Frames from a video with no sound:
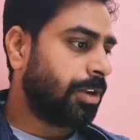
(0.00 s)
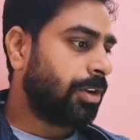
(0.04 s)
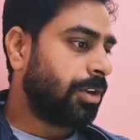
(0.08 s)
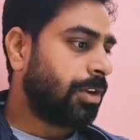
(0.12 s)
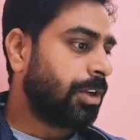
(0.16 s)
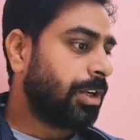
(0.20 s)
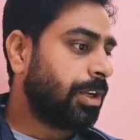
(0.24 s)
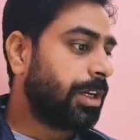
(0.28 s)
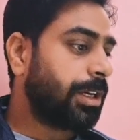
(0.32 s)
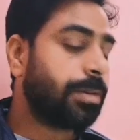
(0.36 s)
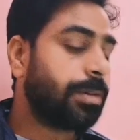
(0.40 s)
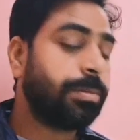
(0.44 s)

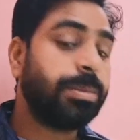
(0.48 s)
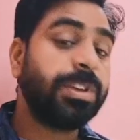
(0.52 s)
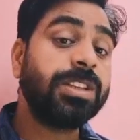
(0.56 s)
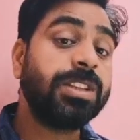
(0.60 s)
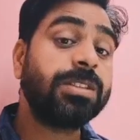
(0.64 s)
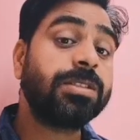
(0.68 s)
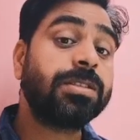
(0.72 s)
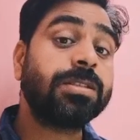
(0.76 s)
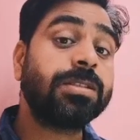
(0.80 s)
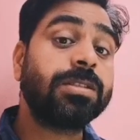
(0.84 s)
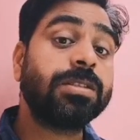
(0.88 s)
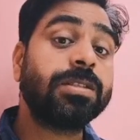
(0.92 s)
It
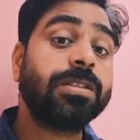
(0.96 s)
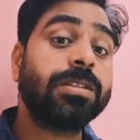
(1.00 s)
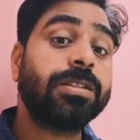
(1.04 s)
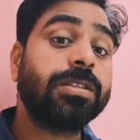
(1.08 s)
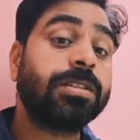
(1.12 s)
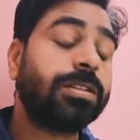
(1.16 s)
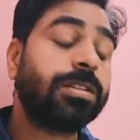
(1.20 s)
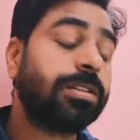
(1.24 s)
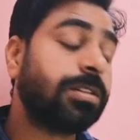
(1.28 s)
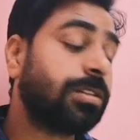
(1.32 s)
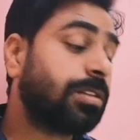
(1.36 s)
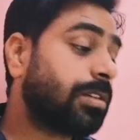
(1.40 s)
means
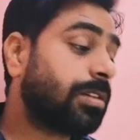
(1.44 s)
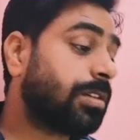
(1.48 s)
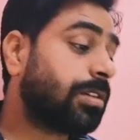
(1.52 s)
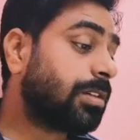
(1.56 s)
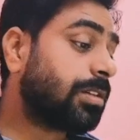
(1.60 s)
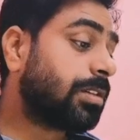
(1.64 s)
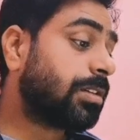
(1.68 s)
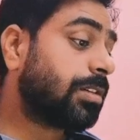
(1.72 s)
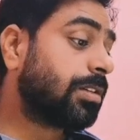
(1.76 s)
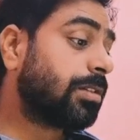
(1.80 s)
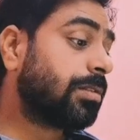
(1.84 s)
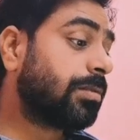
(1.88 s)

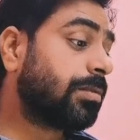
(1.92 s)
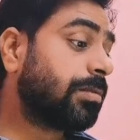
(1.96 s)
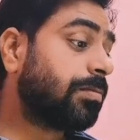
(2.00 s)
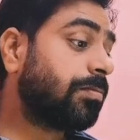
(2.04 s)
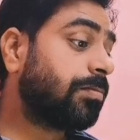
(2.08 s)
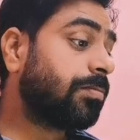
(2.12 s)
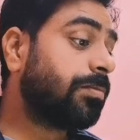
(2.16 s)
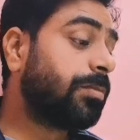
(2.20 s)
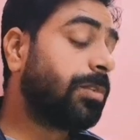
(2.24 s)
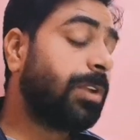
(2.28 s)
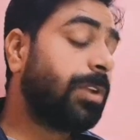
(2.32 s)
we